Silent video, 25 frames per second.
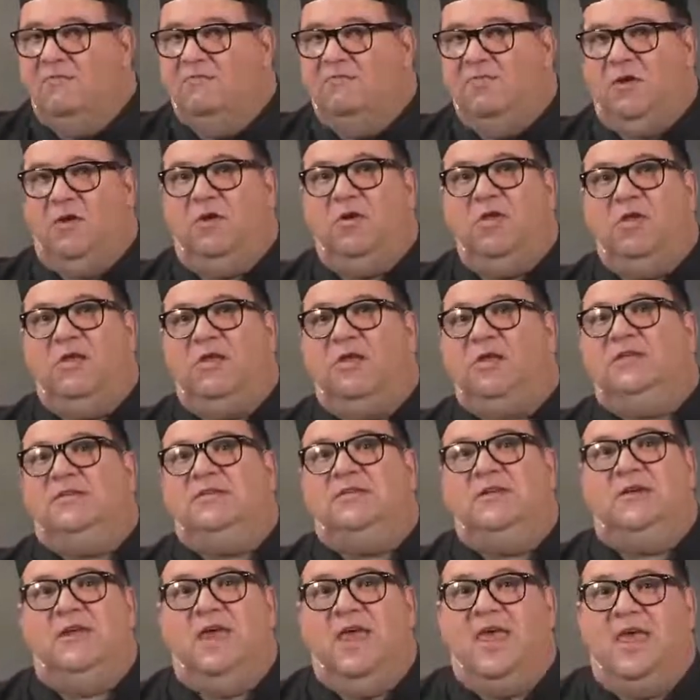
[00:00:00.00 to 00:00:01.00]
very
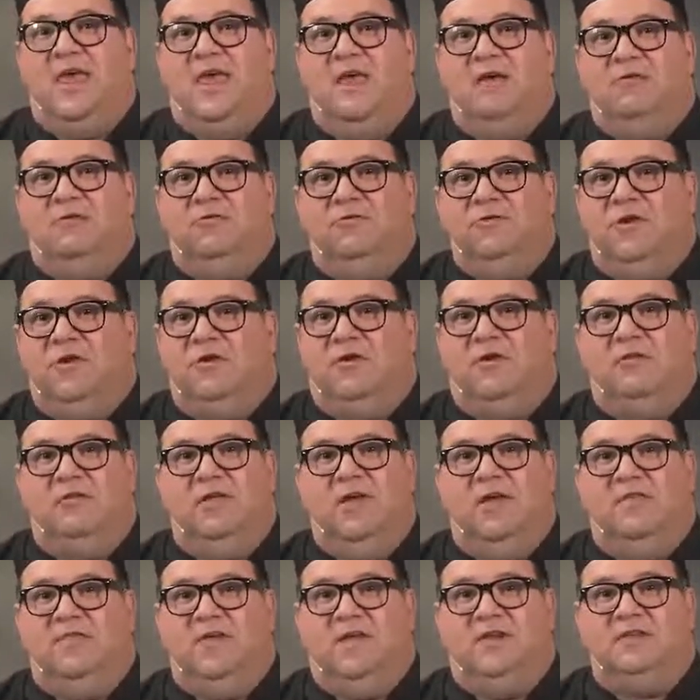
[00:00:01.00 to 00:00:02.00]
easy to handle. You're going to
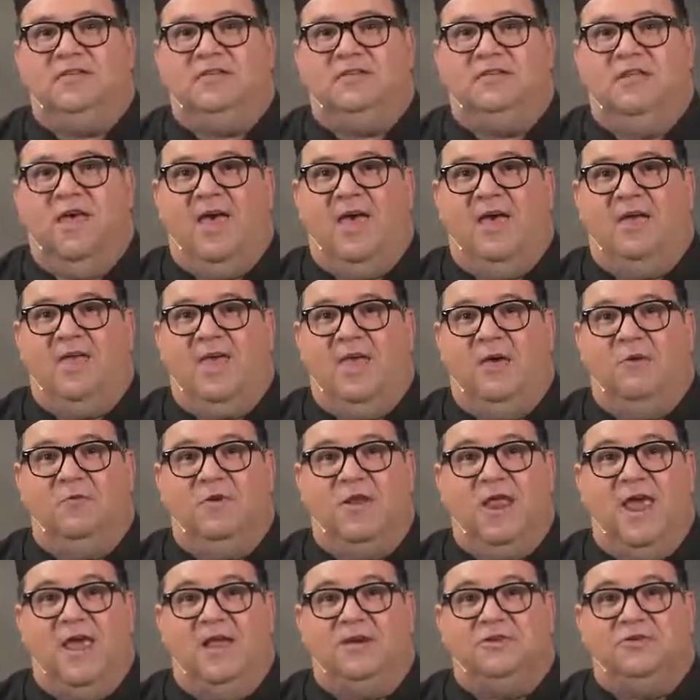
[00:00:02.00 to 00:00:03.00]
let that slack out
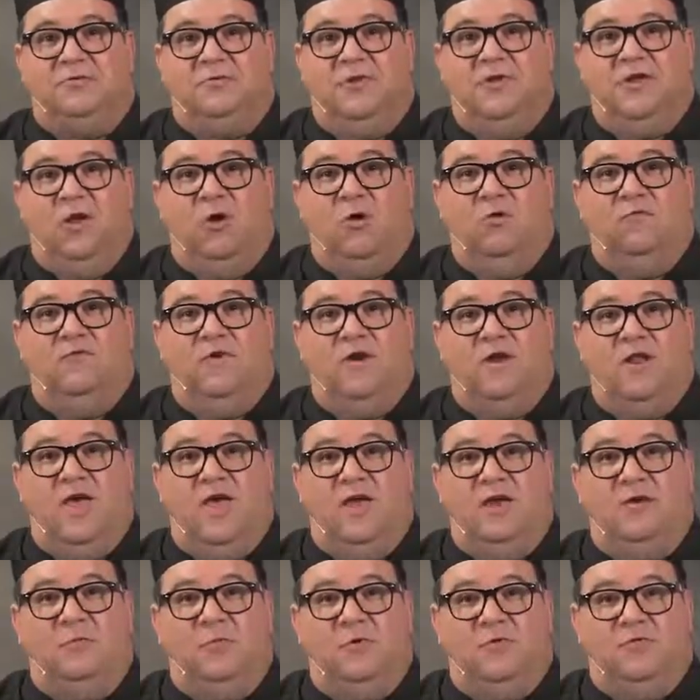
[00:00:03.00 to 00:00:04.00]
naturally
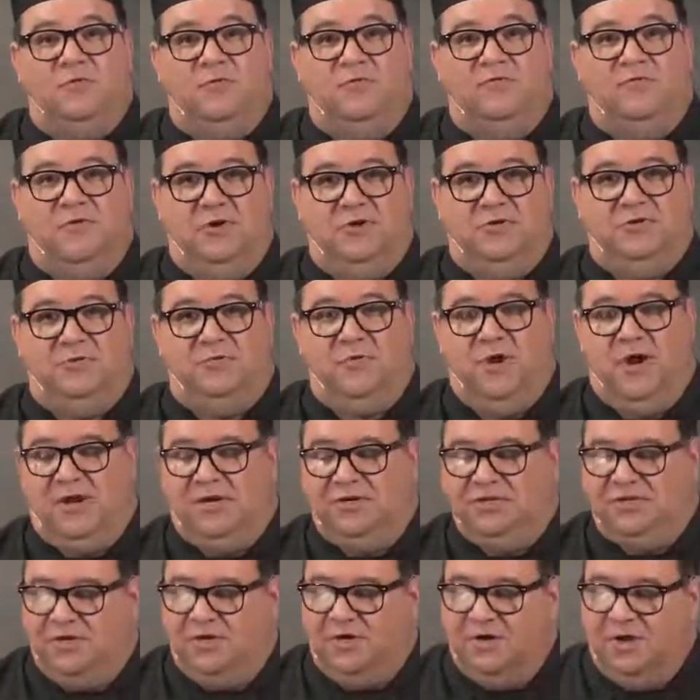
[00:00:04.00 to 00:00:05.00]
overnight with
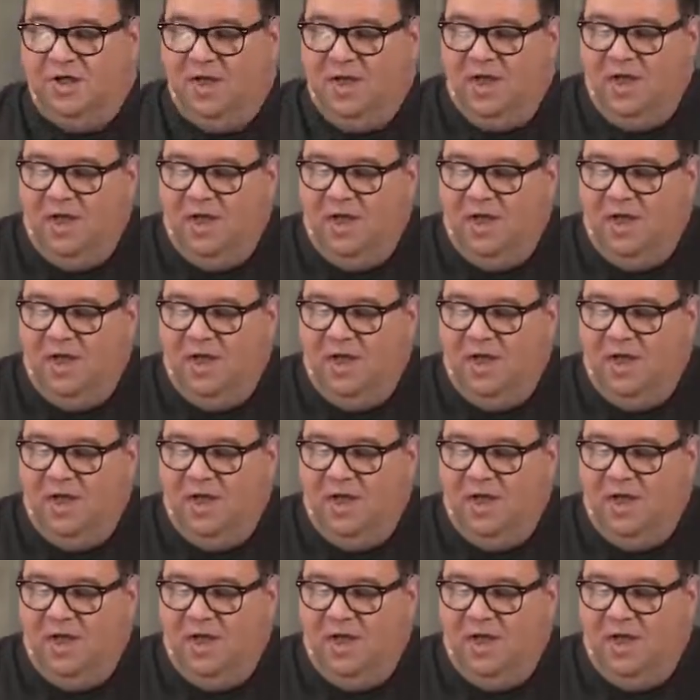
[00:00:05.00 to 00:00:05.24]
refrigeration.